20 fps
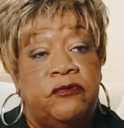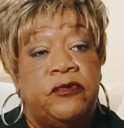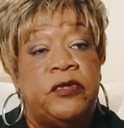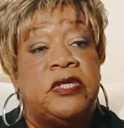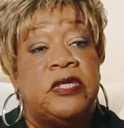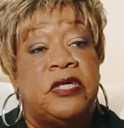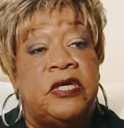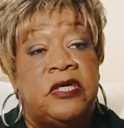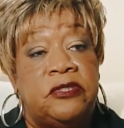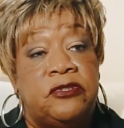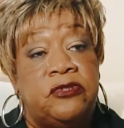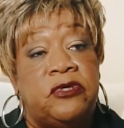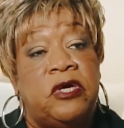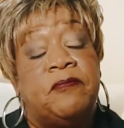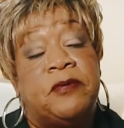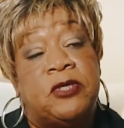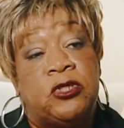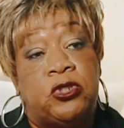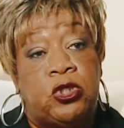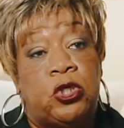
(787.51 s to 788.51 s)
really to
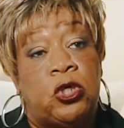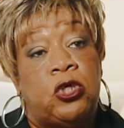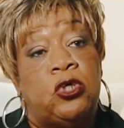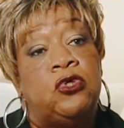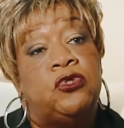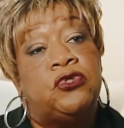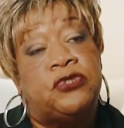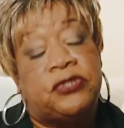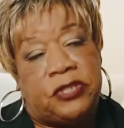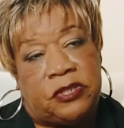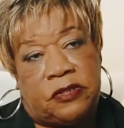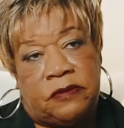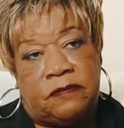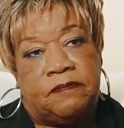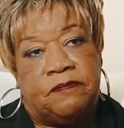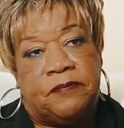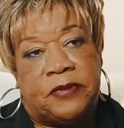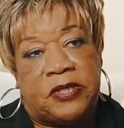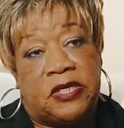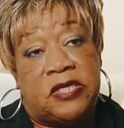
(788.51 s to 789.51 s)
have been
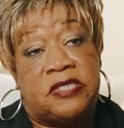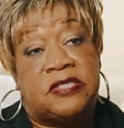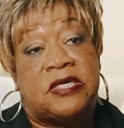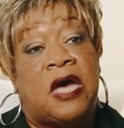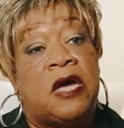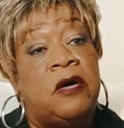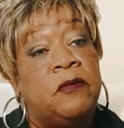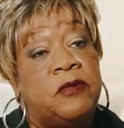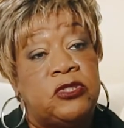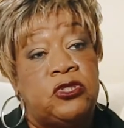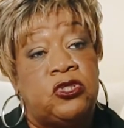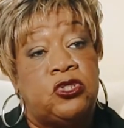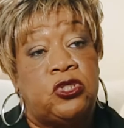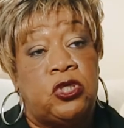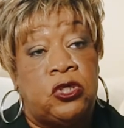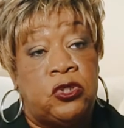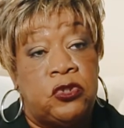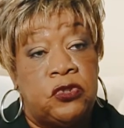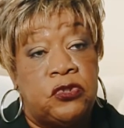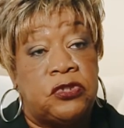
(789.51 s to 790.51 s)
chosen because I was
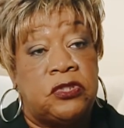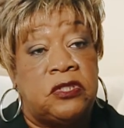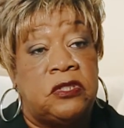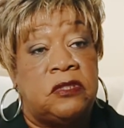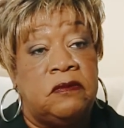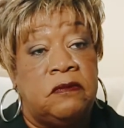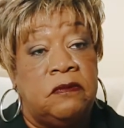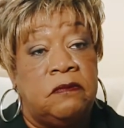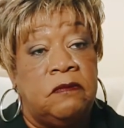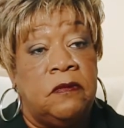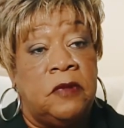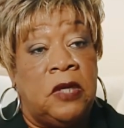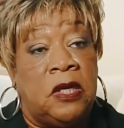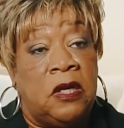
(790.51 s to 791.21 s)
chosen